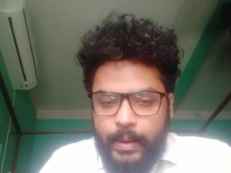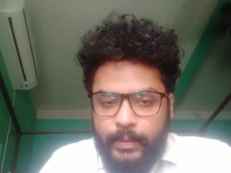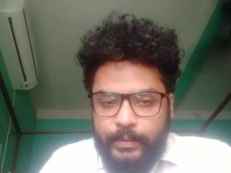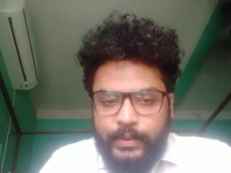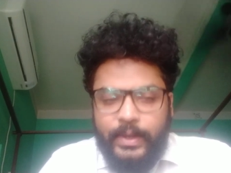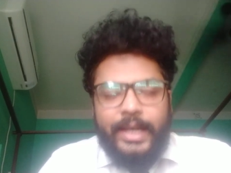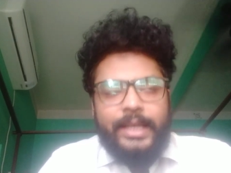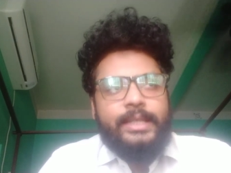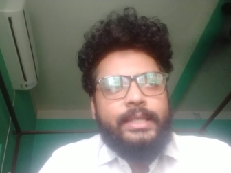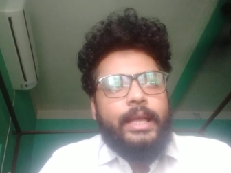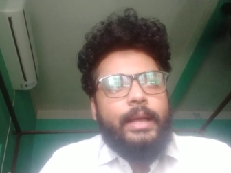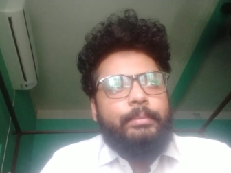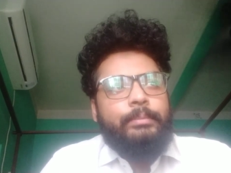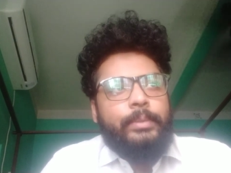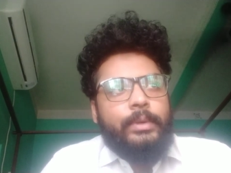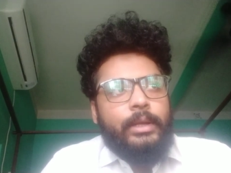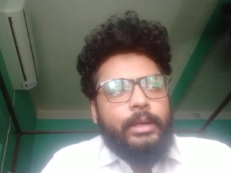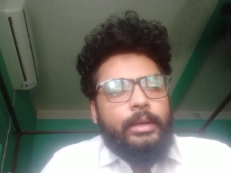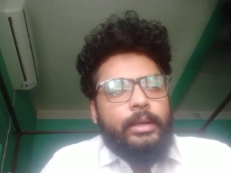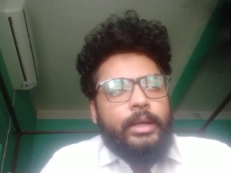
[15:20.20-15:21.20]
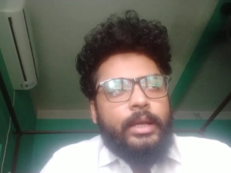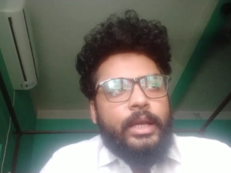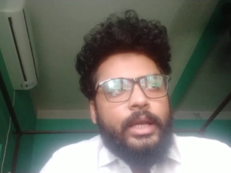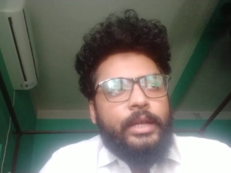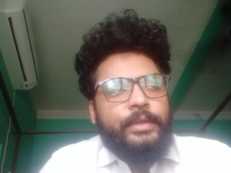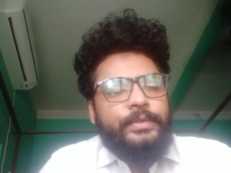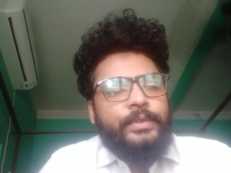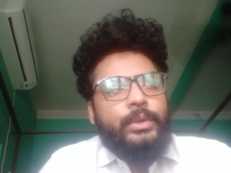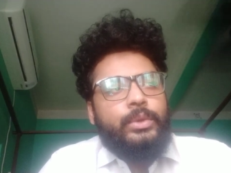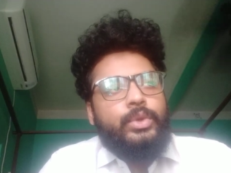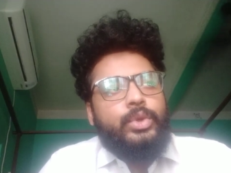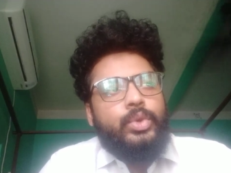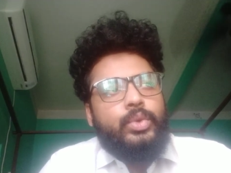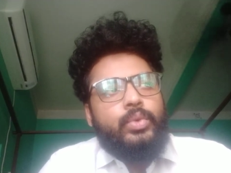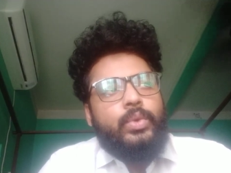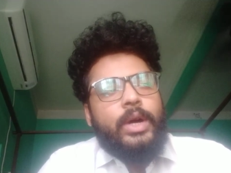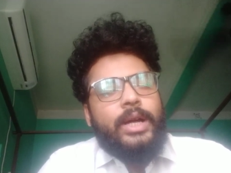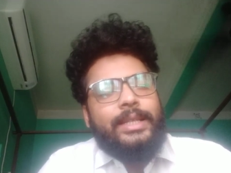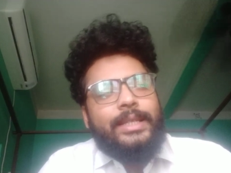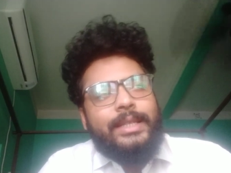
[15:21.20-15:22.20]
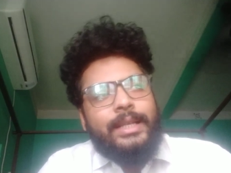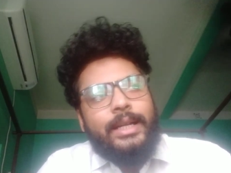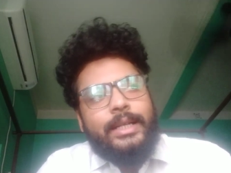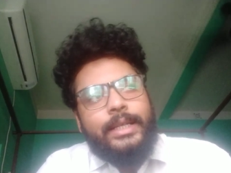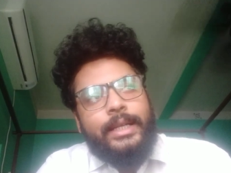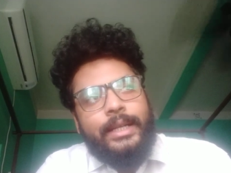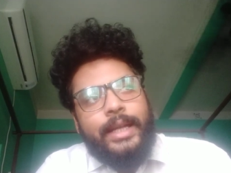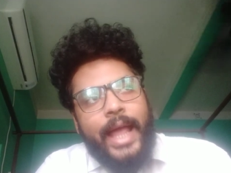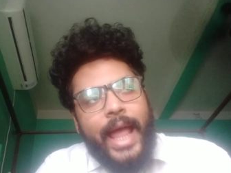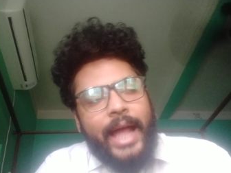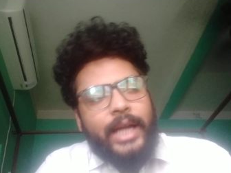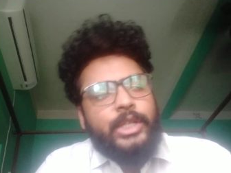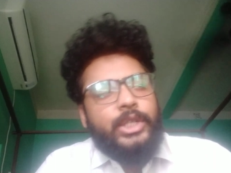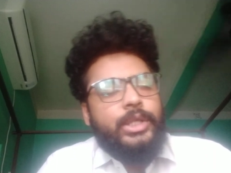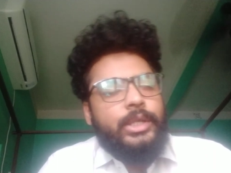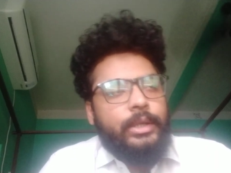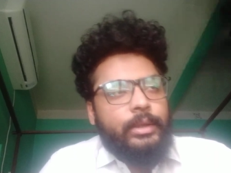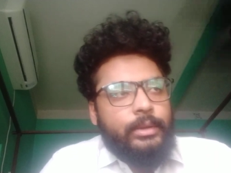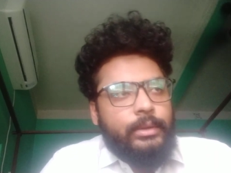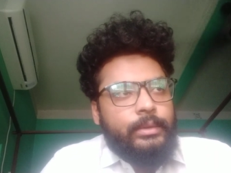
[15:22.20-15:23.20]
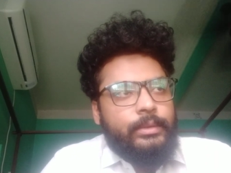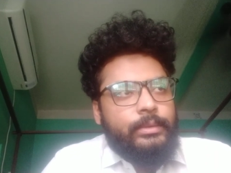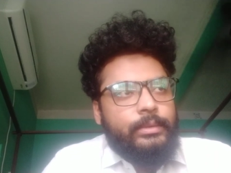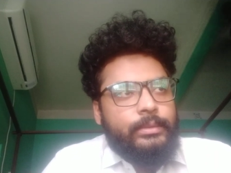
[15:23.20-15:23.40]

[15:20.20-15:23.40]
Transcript: for example, if you do a certain action